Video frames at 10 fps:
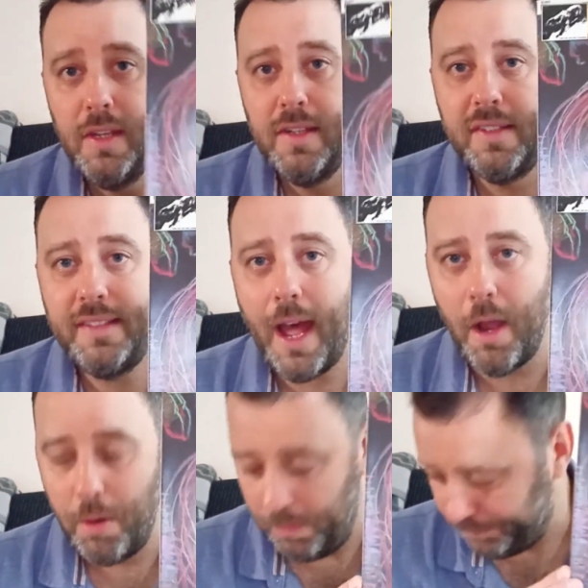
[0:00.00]

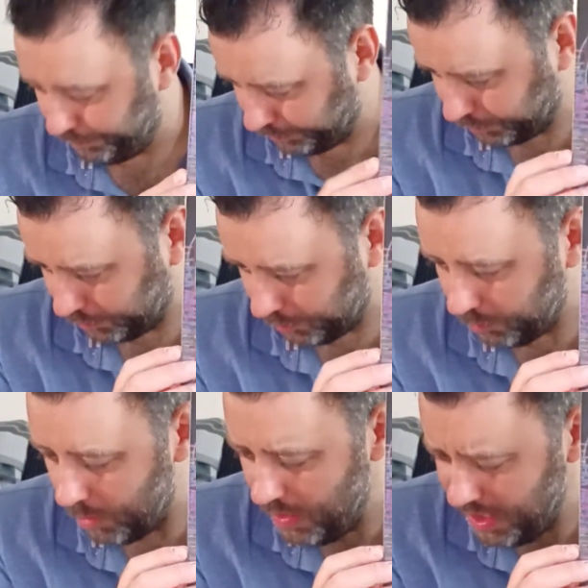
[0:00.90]
So,
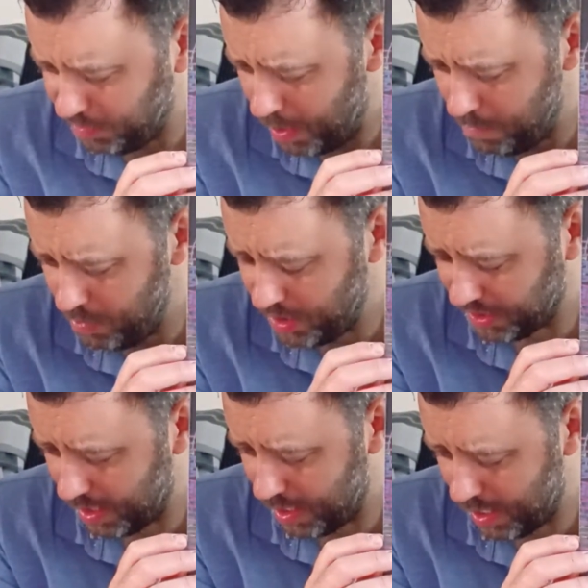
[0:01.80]
this one
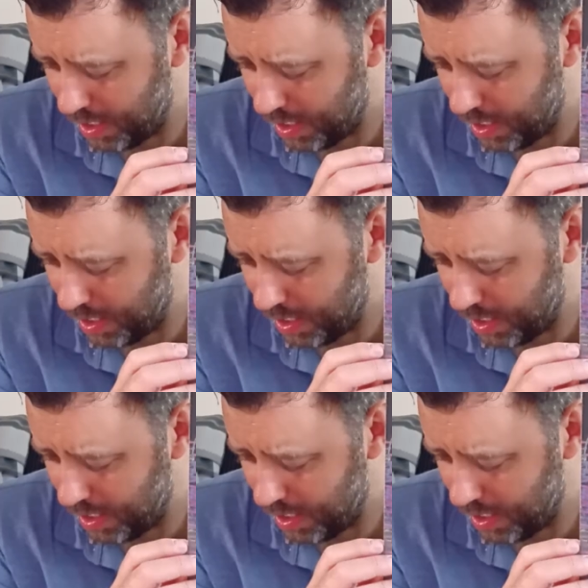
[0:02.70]
was